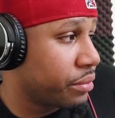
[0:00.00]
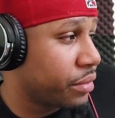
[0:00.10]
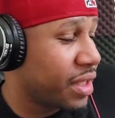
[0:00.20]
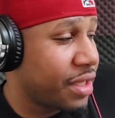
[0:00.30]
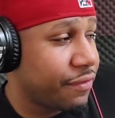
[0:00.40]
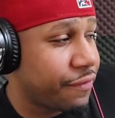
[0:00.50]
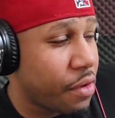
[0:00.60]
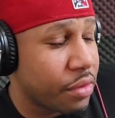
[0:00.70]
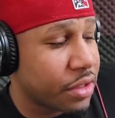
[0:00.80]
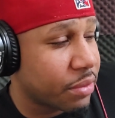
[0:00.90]
He
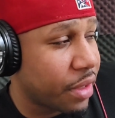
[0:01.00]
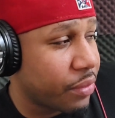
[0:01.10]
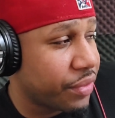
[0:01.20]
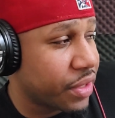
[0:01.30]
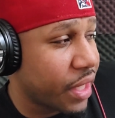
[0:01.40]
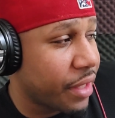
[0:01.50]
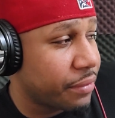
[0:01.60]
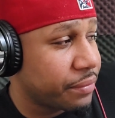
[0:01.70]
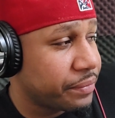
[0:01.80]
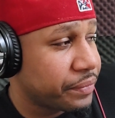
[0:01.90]
folded somebody with that,
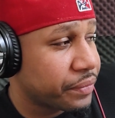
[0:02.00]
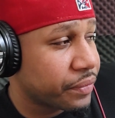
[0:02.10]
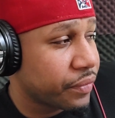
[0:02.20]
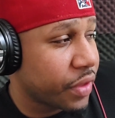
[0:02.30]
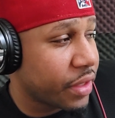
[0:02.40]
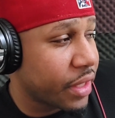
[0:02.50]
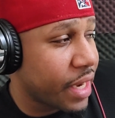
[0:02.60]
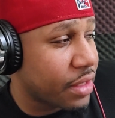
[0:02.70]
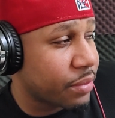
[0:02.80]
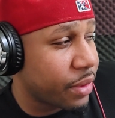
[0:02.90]
and then
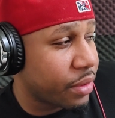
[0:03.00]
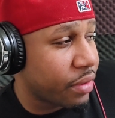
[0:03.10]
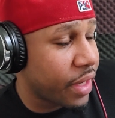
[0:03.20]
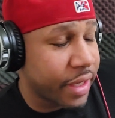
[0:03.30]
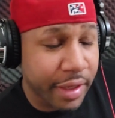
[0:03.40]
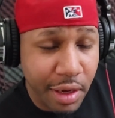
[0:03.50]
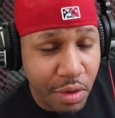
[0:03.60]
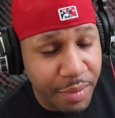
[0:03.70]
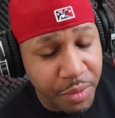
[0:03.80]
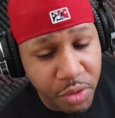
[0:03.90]
knocked him out with a right hand. I don't
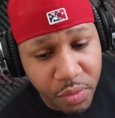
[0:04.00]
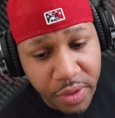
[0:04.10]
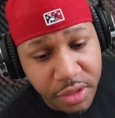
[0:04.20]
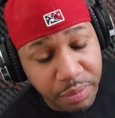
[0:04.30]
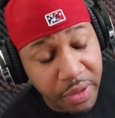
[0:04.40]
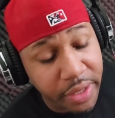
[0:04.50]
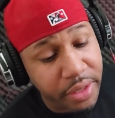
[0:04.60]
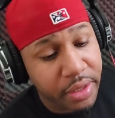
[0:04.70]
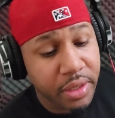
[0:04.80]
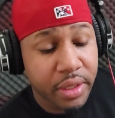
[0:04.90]
remember who it was,
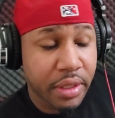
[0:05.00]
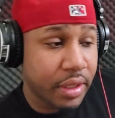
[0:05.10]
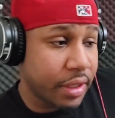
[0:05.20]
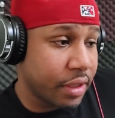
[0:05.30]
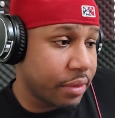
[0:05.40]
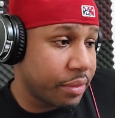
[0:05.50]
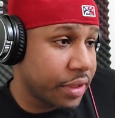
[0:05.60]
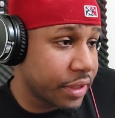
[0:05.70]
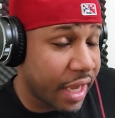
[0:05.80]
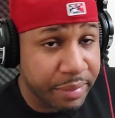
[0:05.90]
but
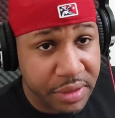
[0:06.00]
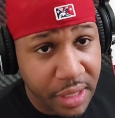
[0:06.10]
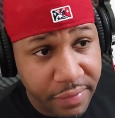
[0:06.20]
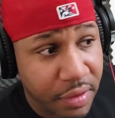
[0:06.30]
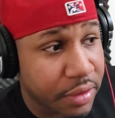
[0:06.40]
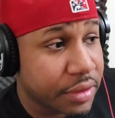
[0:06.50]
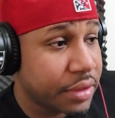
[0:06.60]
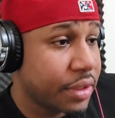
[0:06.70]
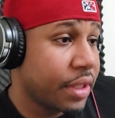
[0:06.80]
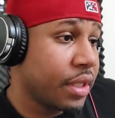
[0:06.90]
his game is
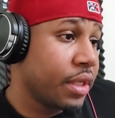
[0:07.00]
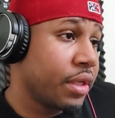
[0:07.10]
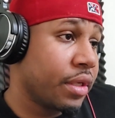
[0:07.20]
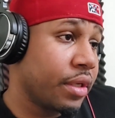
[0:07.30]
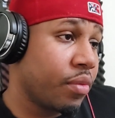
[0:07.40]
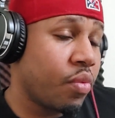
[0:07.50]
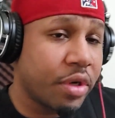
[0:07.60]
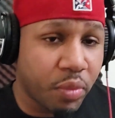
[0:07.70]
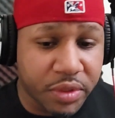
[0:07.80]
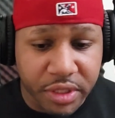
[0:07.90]
diverse.
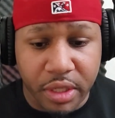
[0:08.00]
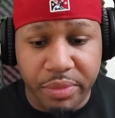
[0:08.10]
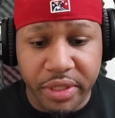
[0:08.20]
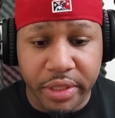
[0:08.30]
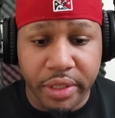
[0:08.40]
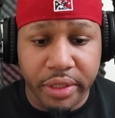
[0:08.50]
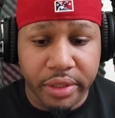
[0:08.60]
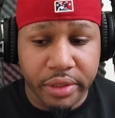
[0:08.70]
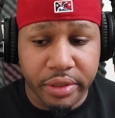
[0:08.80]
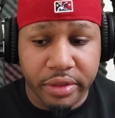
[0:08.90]
What's going to be
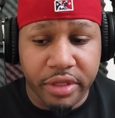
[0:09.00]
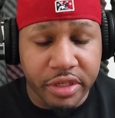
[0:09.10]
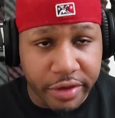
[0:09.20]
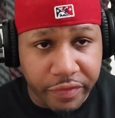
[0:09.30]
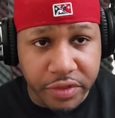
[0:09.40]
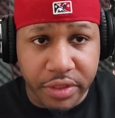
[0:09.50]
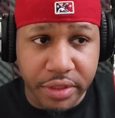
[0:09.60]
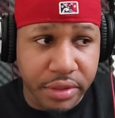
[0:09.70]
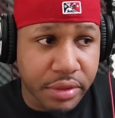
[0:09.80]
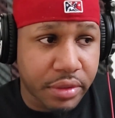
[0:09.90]
the
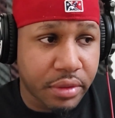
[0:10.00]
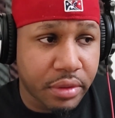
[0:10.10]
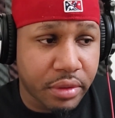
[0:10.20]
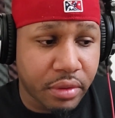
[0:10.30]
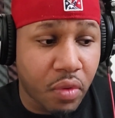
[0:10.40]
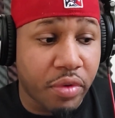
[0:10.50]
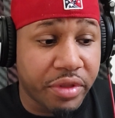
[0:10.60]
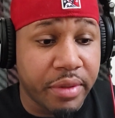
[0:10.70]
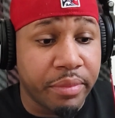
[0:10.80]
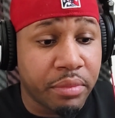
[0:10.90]
differences, or
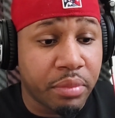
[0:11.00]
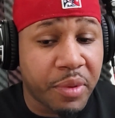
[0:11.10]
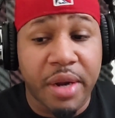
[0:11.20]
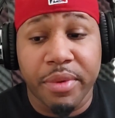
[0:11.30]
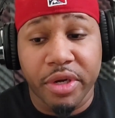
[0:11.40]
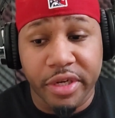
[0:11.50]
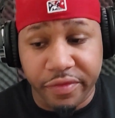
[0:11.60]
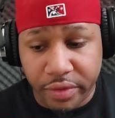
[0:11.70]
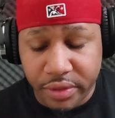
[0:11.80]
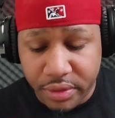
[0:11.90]
the primary
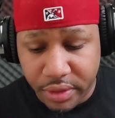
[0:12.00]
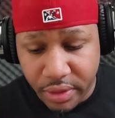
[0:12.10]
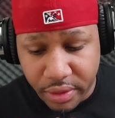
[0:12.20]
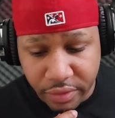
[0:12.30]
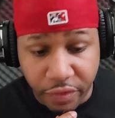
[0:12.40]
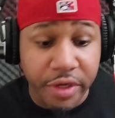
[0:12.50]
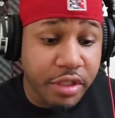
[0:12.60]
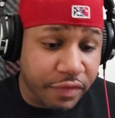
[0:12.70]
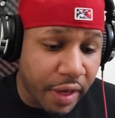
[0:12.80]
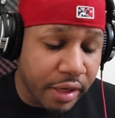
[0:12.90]
difference for
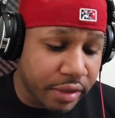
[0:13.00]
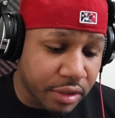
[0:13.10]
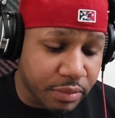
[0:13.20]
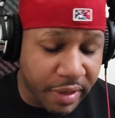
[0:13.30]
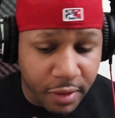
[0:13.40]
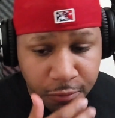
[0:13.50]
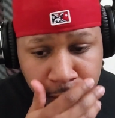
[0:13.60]
each fighter in this bout?